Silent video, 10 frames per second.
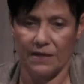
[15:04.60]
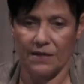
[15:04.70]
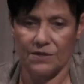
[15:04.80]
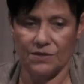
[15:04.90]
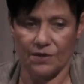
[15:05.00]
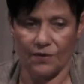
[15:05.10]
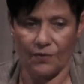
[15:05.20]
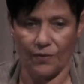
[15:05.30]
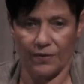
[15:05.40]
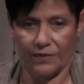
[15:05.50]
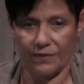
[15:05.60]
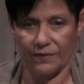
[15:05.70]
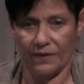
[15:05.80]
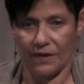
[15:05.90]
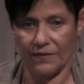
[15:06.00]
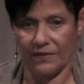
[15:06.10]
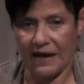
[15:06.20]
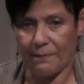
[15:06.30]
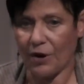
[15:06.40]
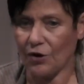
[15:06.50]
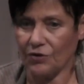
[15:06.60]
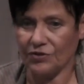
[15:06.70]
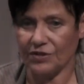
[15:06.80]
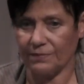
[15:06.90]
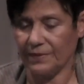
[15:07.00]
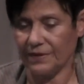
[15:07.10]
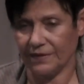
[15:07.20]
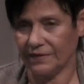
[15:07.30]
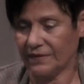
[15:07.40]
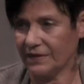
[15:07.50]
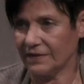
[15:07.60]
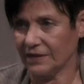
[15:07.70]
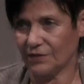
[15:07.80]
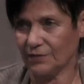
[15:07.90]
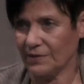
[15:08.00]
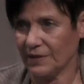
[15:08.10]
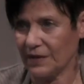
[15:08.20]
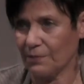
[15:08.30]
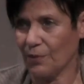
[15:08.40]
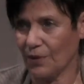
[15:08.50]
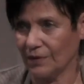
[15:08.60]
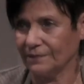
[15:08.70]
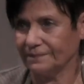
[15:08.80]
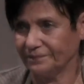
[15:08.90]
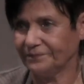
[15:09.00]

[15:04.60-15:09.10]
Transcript: So that partnership is extremely important.